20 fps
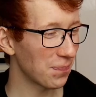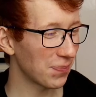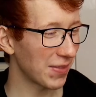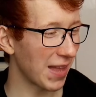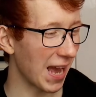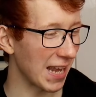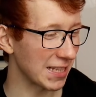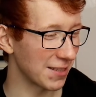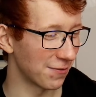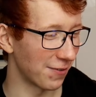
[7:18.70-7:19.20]

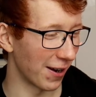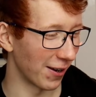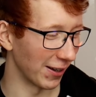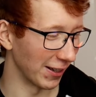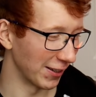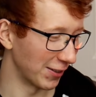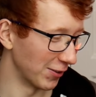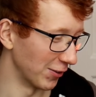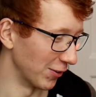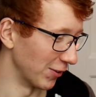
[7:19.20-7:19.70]
That's
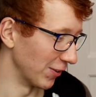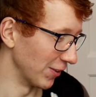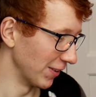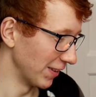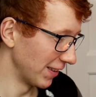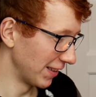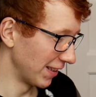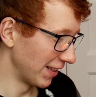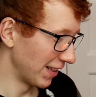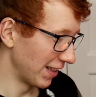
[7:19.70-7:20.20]
very
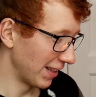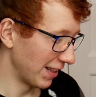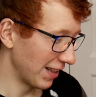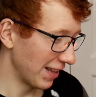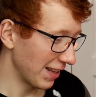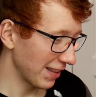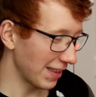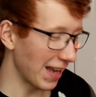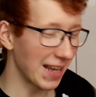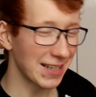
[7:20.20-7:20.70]
cool.
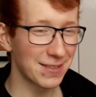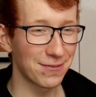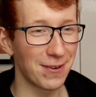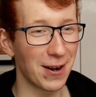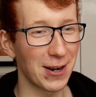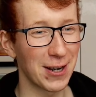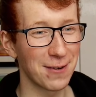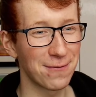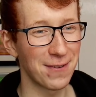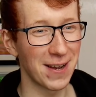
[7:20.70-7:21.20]
That's
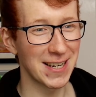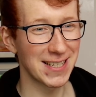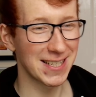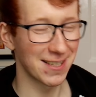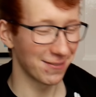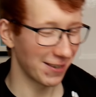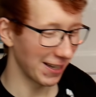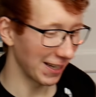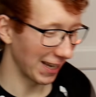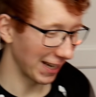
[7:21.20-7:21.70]
very
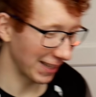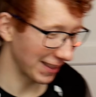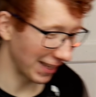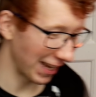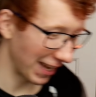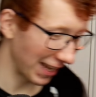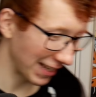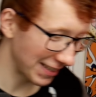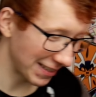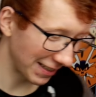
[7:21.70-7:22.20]
festive. I like
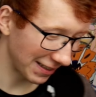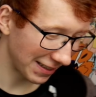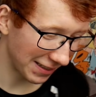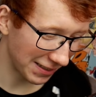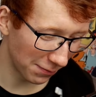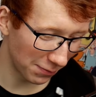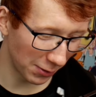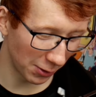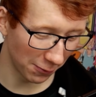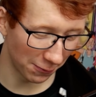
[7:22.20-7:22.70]
that. That's a,
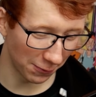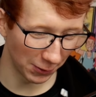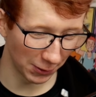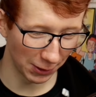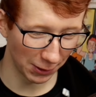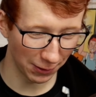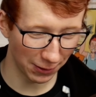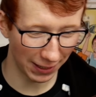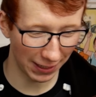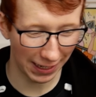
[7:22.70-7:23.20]
that's a beautiful
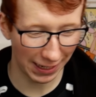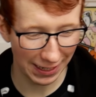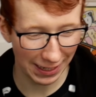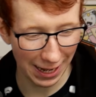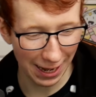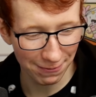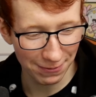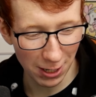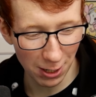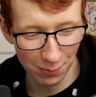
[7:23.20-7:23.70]
little thing. I can
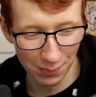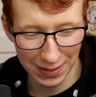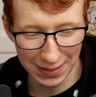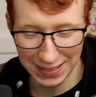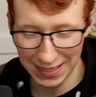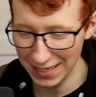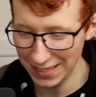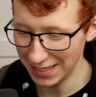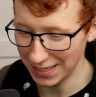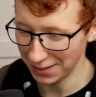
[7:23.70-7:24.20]
have that on my
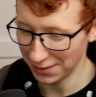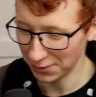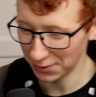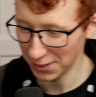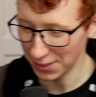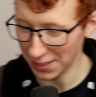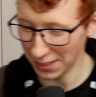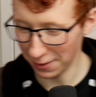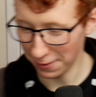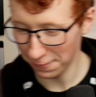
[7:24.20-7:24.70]
desk and it'll
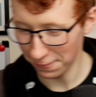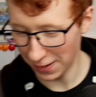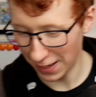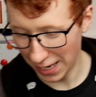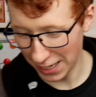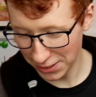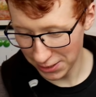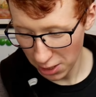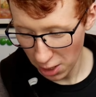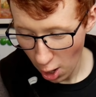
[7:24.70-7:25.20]
just like
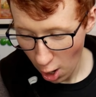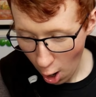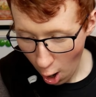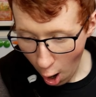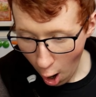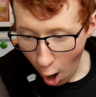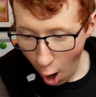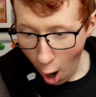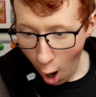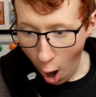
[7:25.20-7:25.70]
flash.
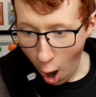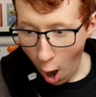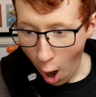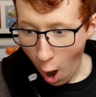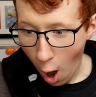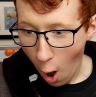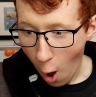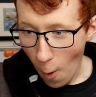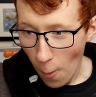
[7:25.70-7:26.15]
oh,